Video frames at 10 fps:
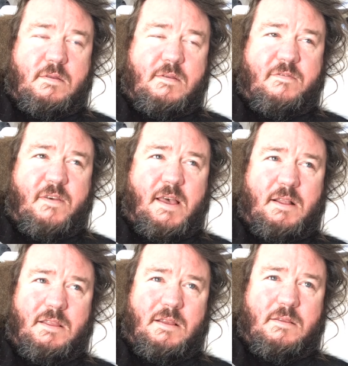the
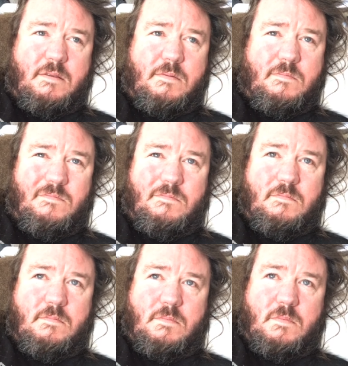fact that
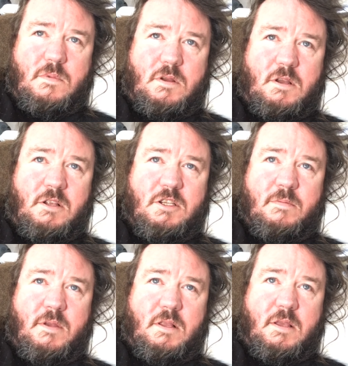
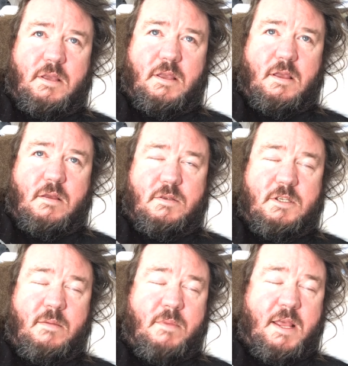ultimately
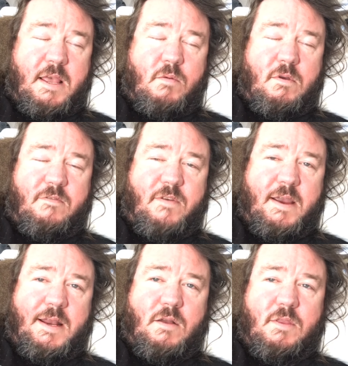someday we'll
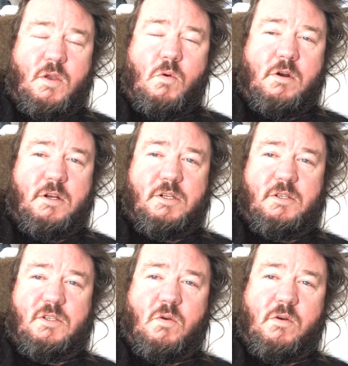find out the
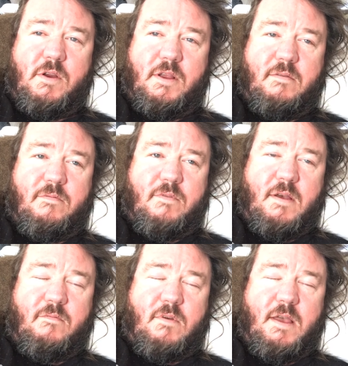origin story of,
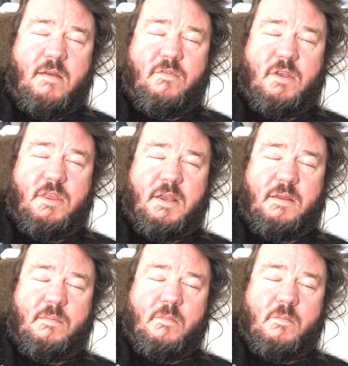of everything.